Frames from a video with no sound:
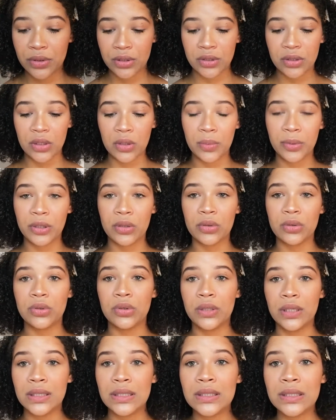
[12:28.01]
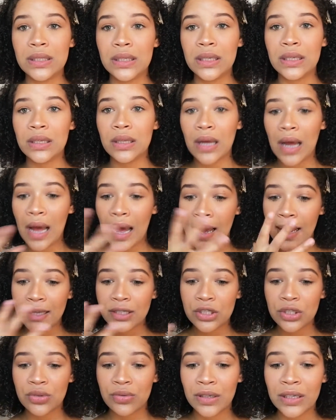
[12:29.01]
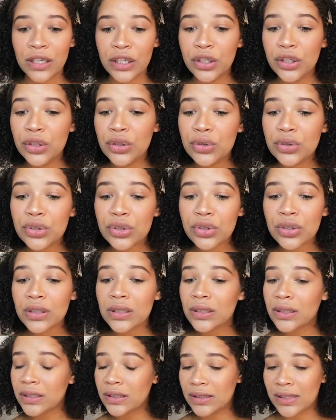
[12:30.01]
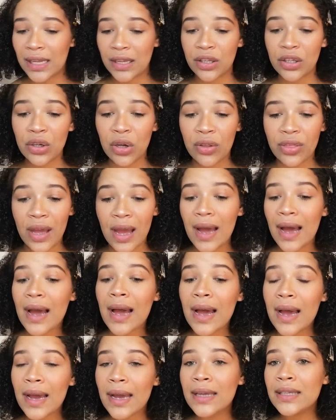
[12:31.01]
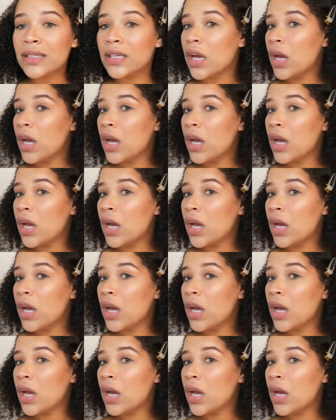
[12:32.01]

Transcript: So because you can see the eyes is really neutral, there's nothing on the eyes,